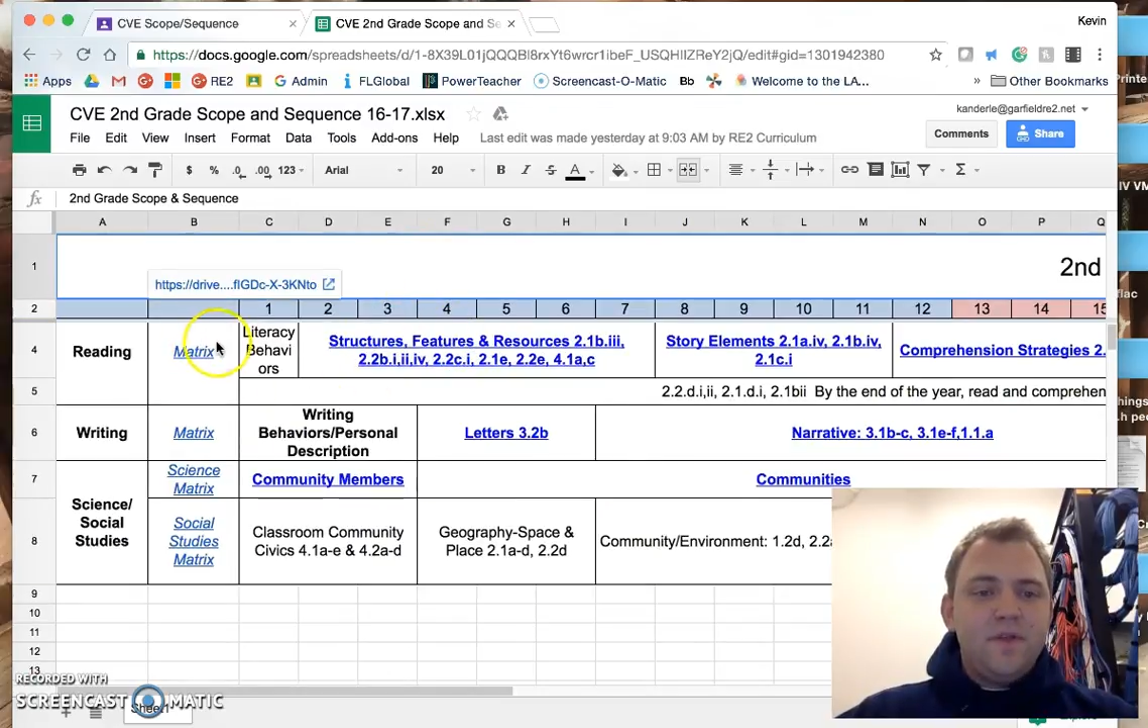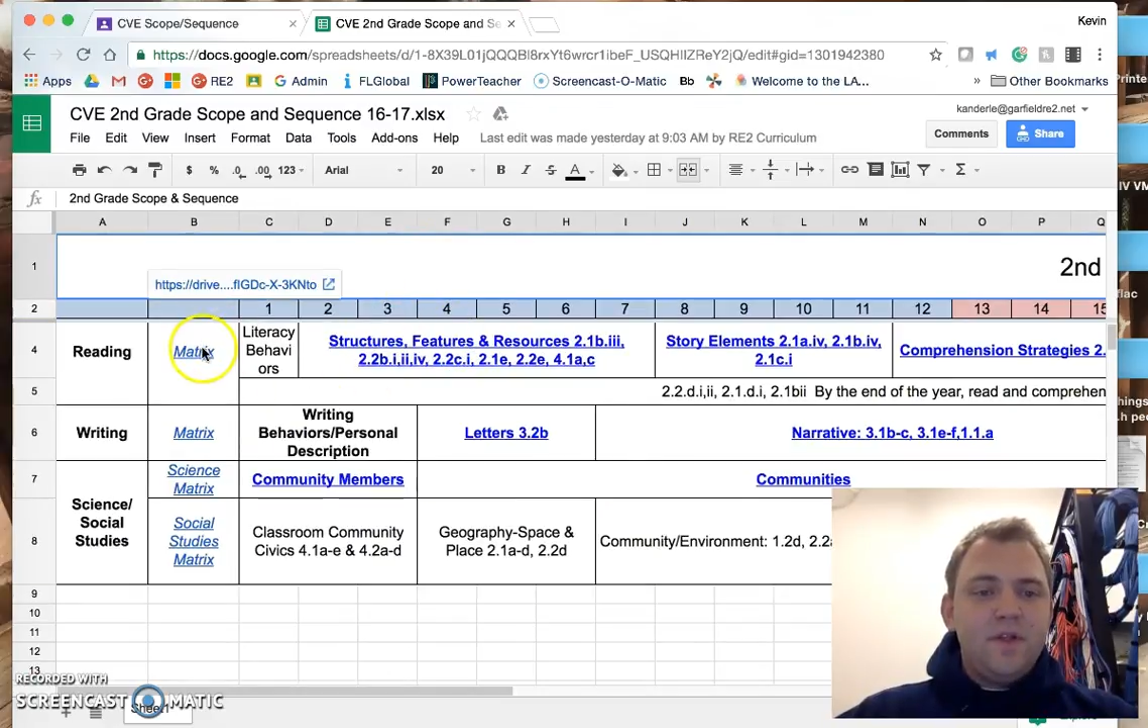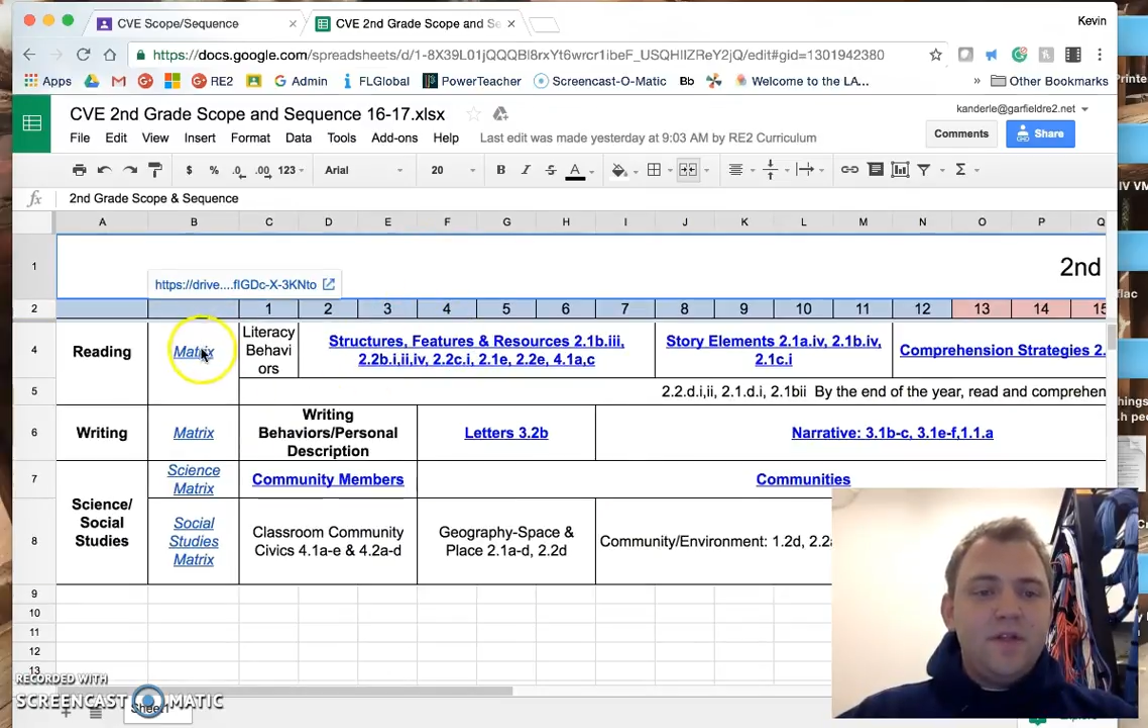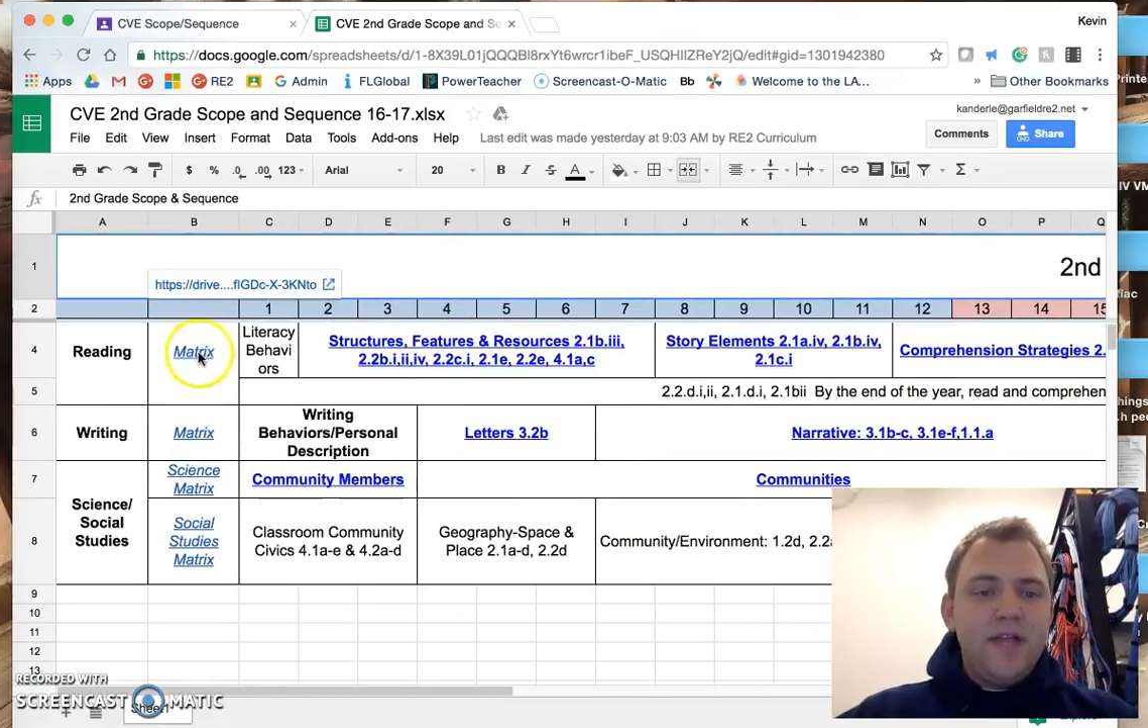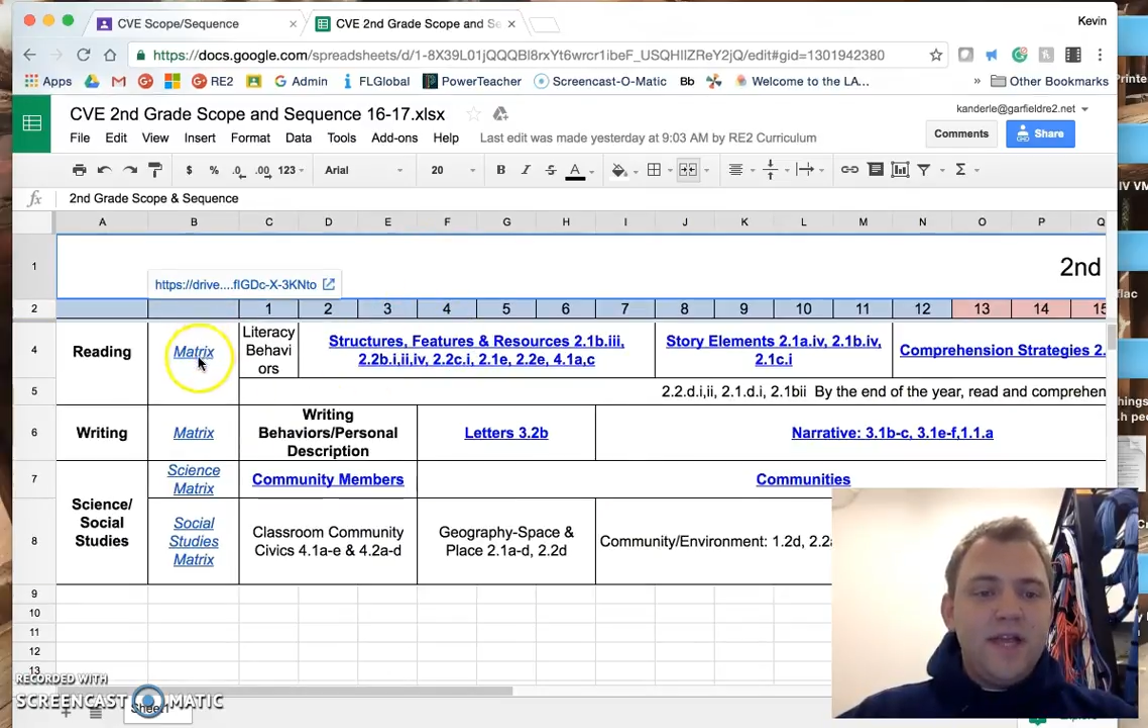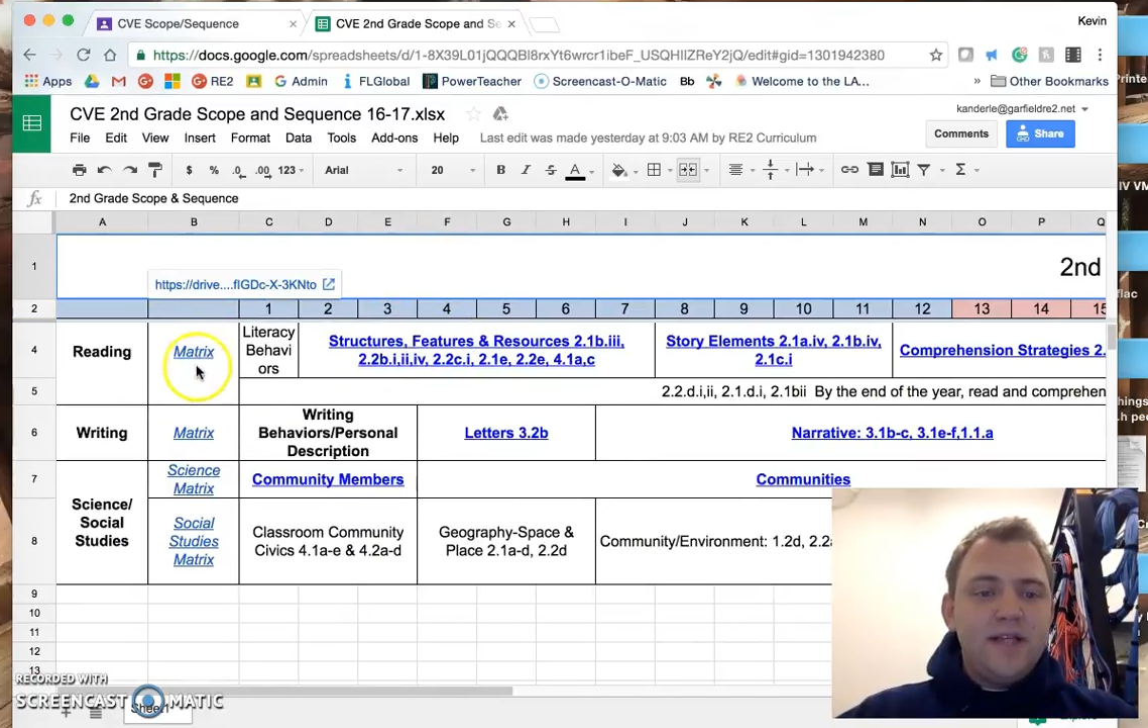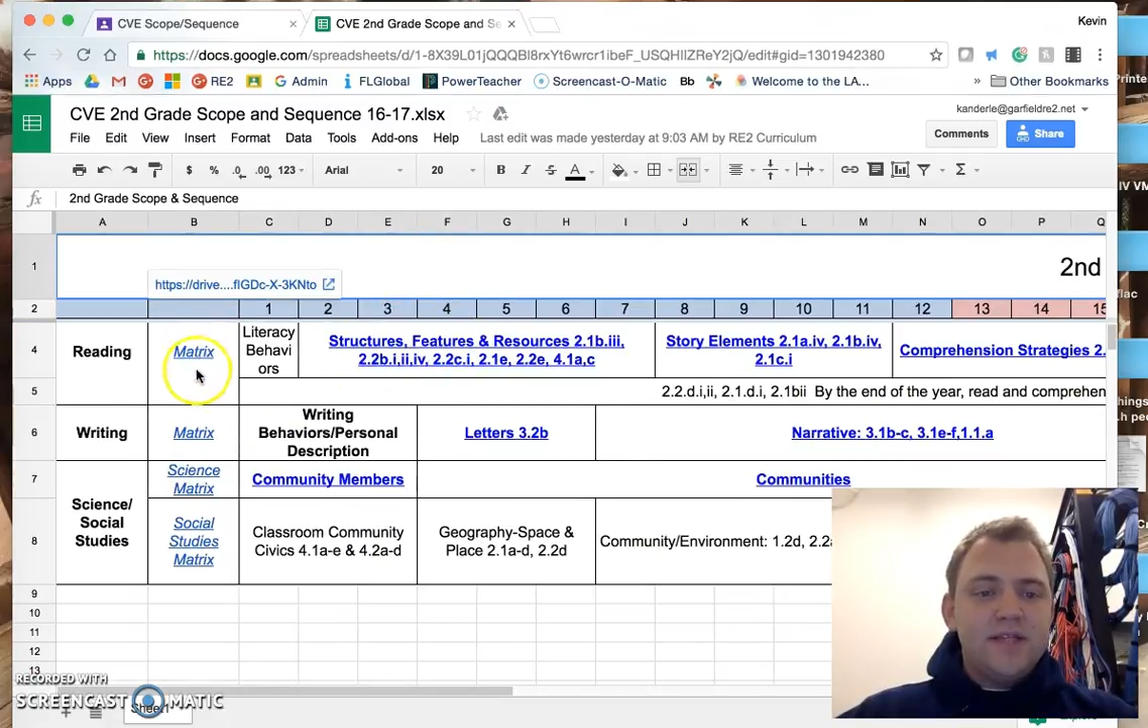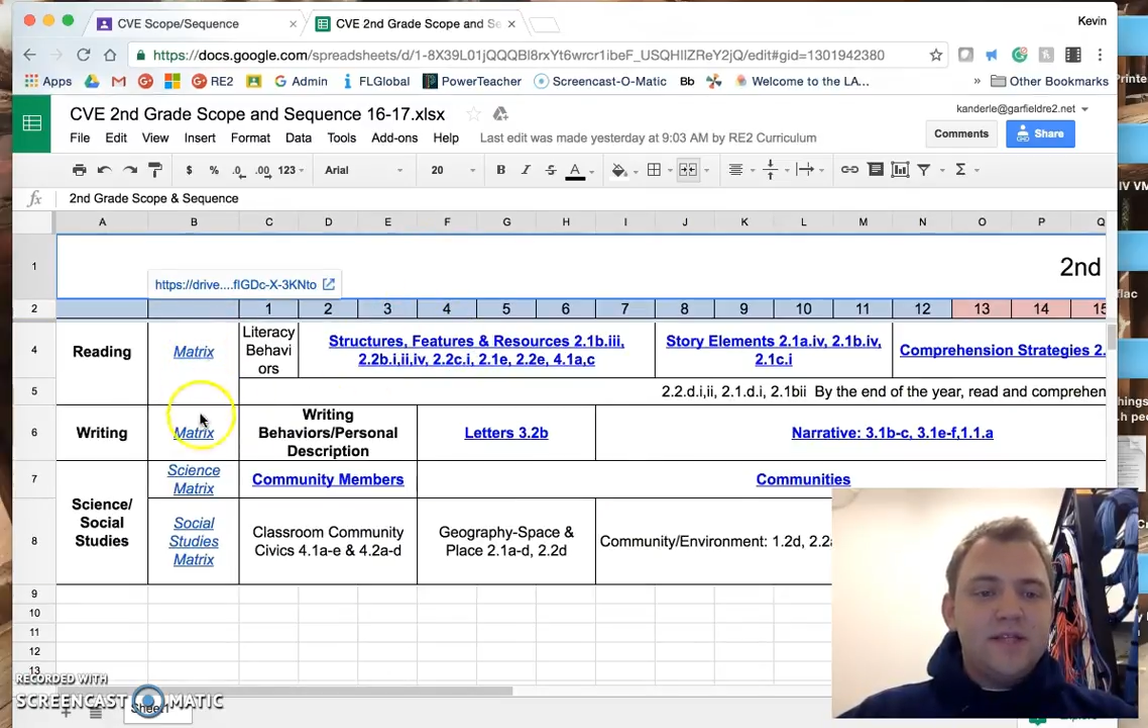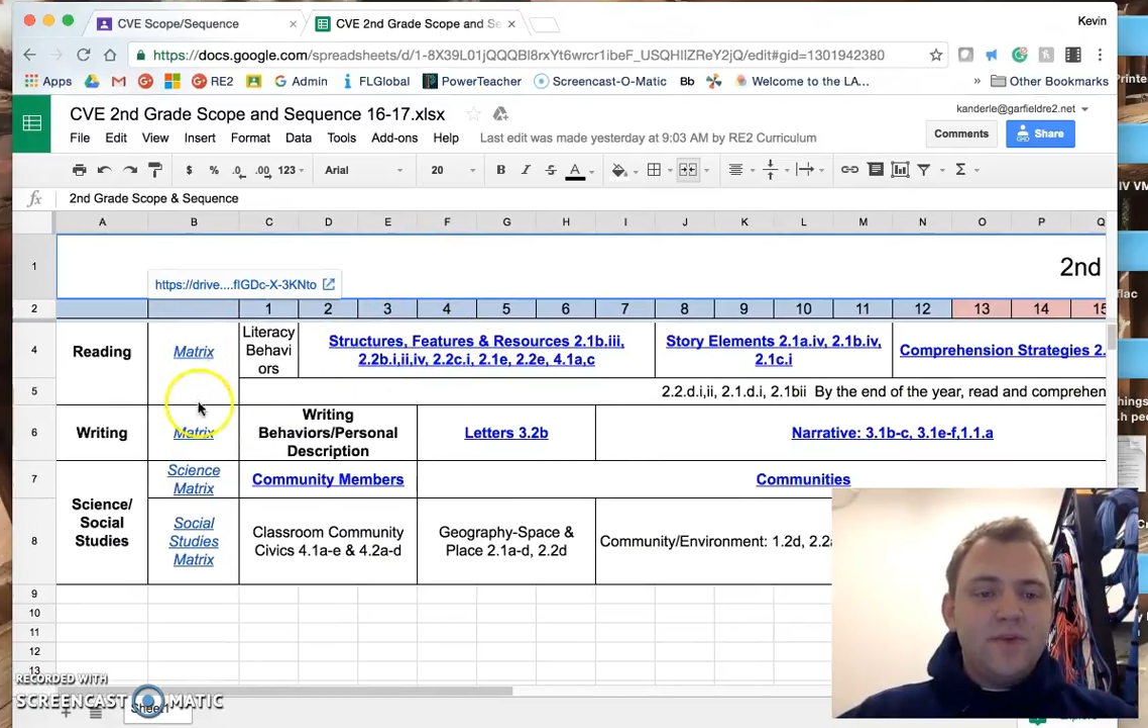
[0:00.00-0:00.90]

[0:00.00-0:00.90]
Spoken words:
links